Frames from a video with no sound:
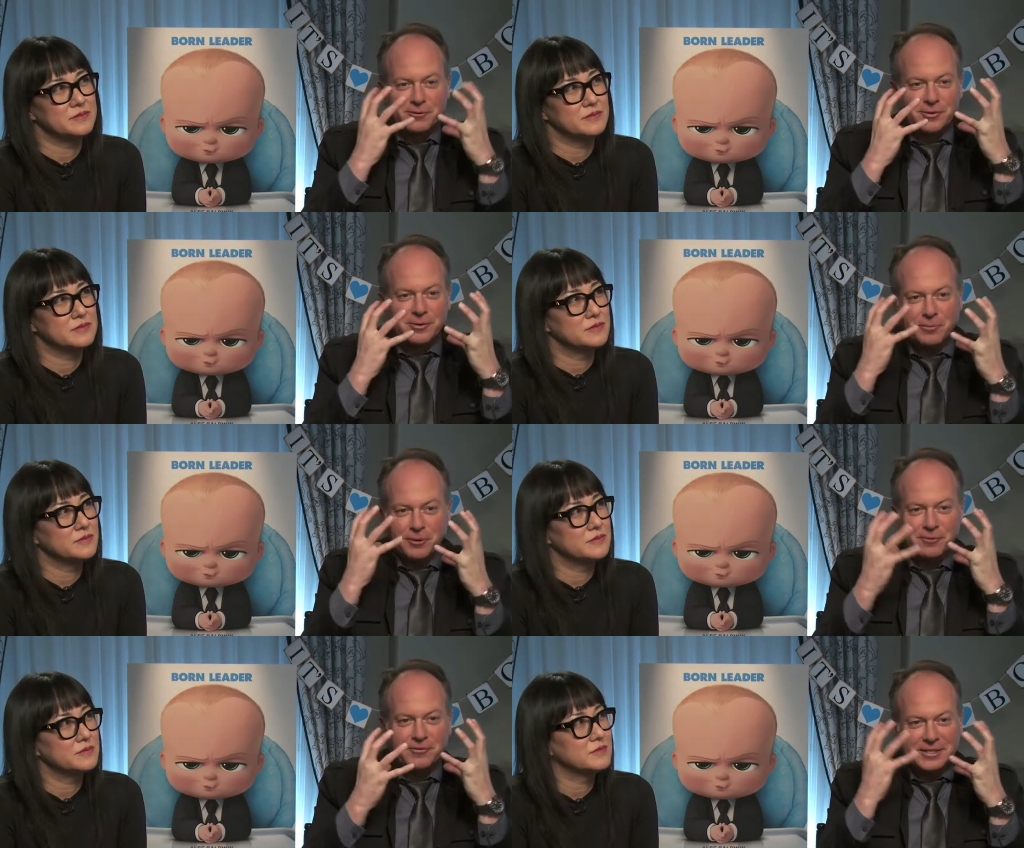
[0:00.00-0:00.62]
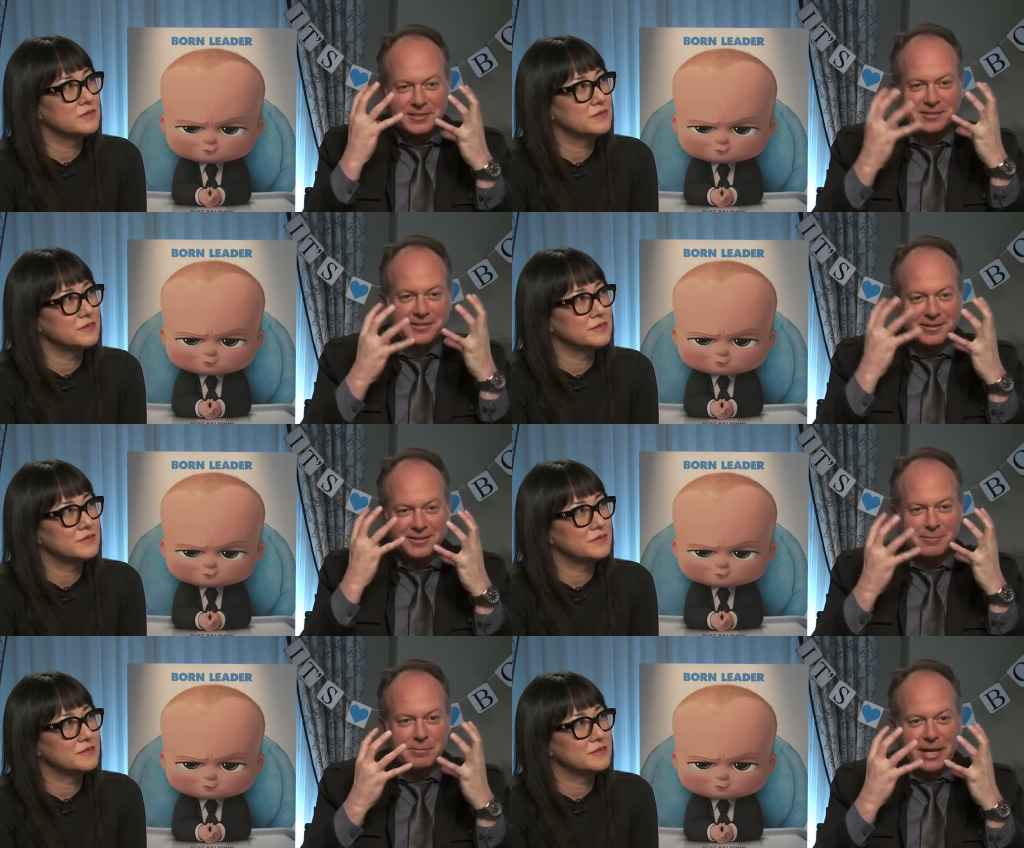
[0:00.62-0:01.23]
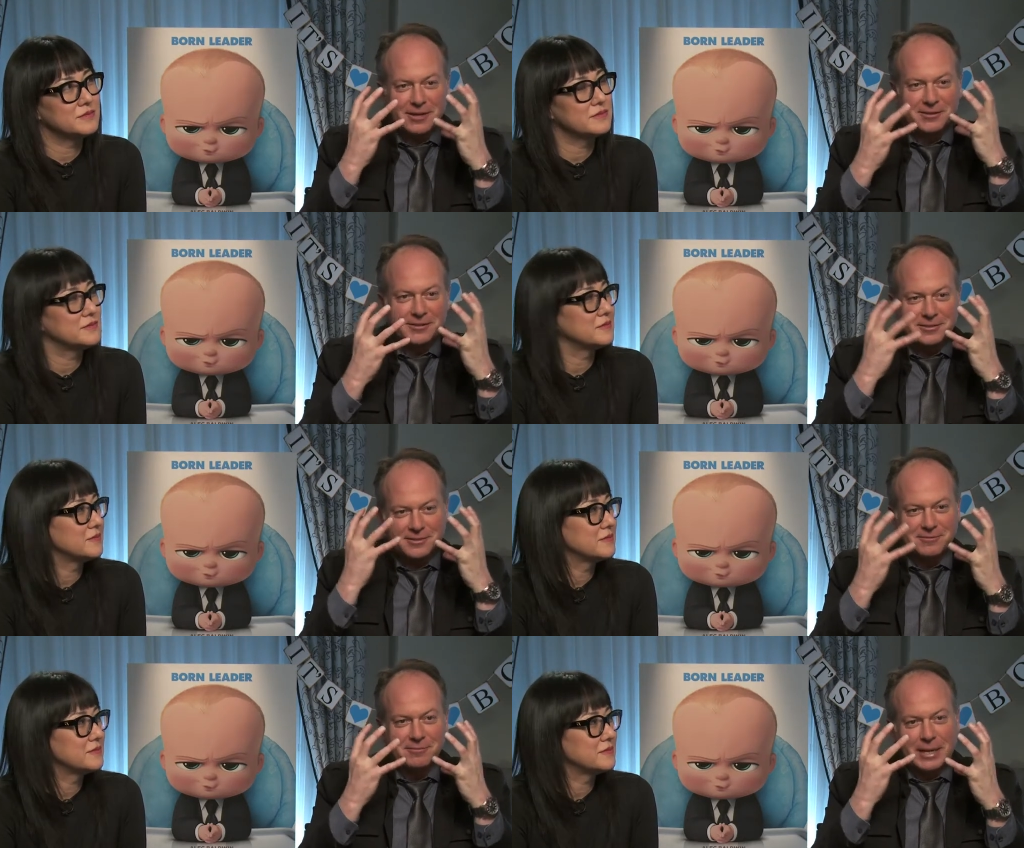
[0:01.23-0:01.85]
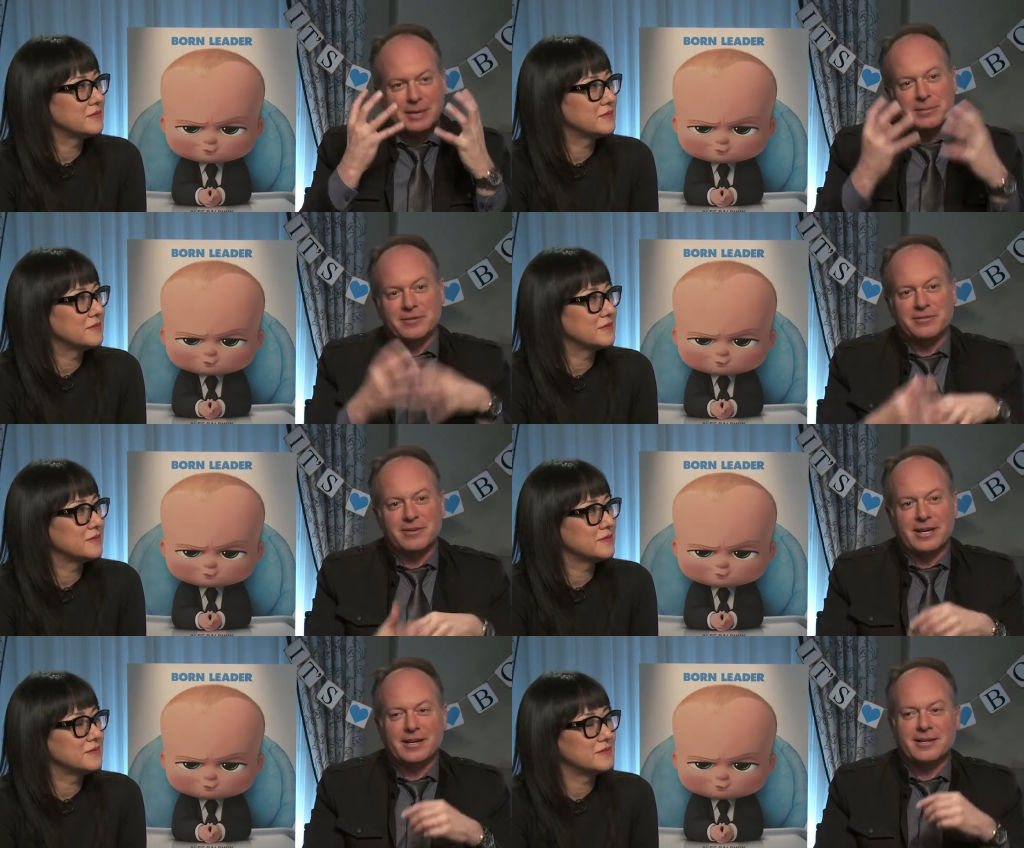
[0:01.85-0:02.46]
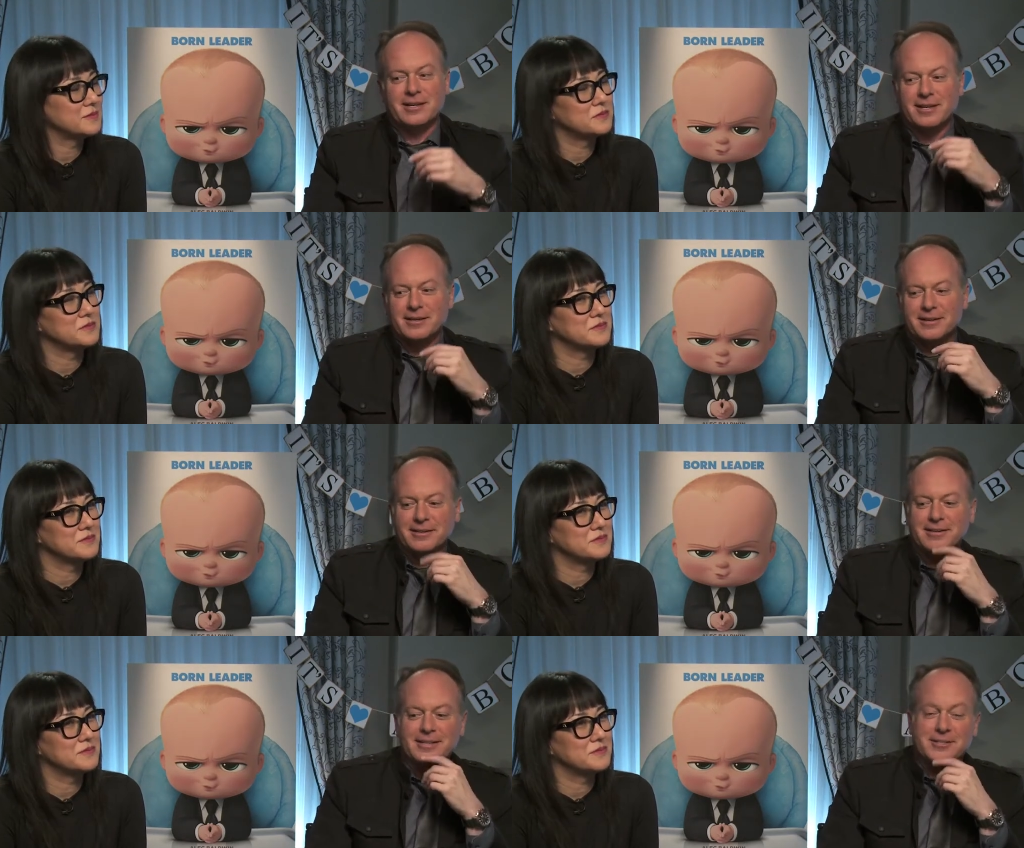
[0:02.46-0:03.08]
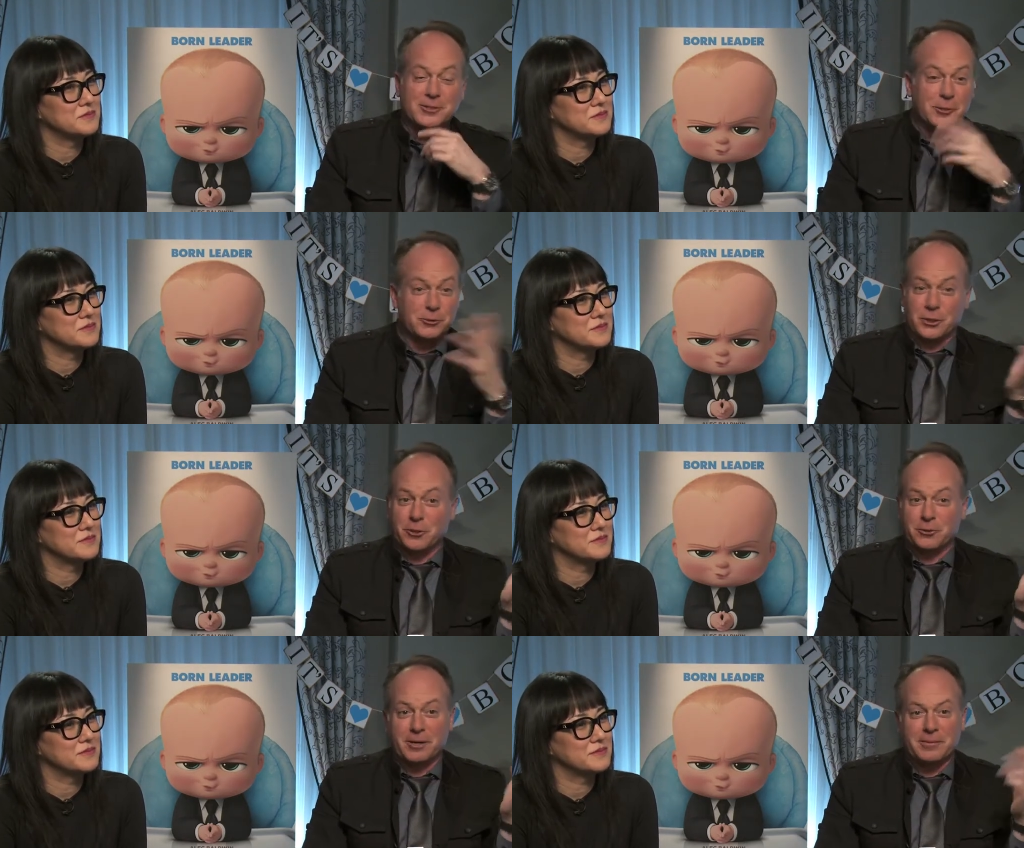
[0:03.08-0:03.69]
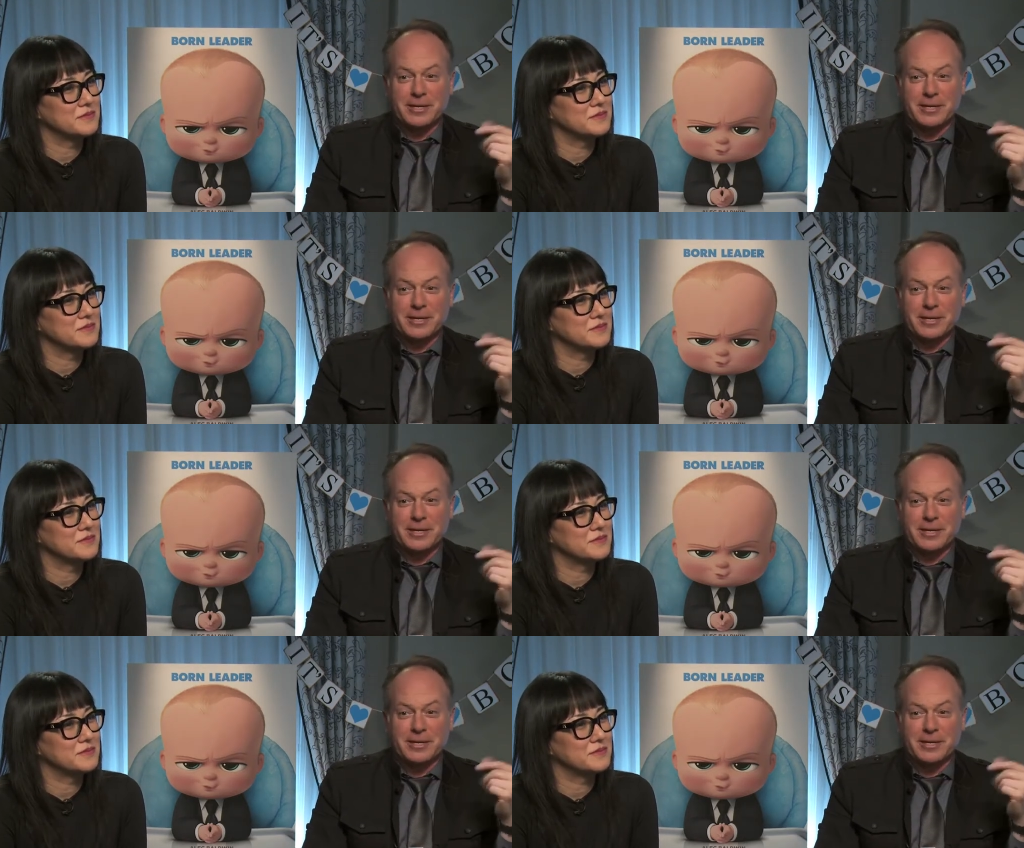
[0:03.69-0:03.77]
Speaker 1: for the perfect uh, balance of baby fat. And it, it's no joke. I